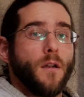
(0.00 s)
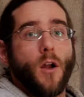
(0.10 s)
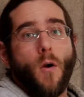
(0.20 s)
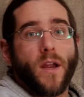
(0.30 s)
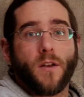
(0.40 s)

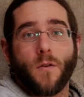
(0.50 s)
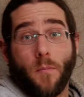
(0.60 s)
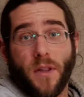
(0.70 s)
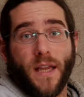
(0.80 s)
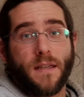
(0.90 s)
going to a
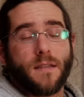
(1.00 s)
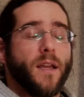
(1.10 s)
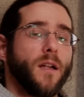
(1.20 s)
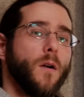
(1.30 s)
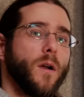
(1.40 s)
place
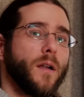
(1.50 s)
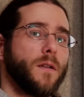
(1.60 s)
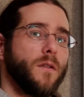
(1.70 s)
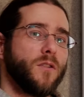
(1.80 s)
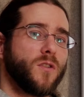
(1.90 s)
like going
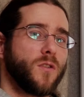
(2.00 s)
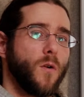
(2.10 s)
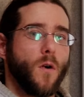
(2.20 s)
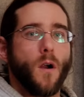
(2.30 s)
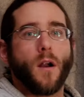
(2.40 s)
to the
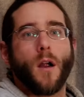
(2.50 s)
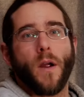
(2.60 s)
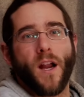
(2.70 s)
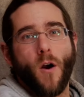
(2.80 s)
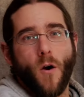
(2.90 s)
store,
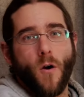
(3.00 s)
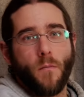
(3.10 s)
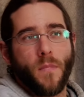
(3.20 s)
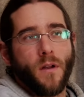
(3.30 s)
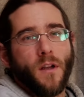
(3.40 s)
going
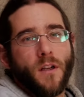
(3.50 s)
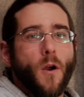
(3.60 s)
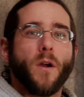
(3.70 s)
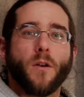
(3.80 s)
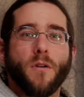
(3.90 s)
home,
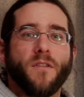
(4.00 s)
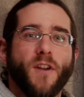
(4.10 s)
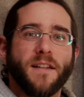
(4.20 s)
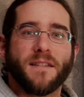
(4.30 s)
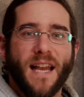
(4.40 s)
going to a
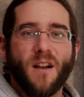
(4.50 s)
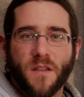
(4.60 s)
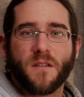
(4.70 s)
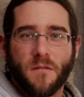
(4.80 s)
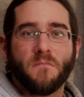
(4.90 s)
friend's
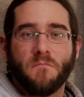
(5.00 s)
house.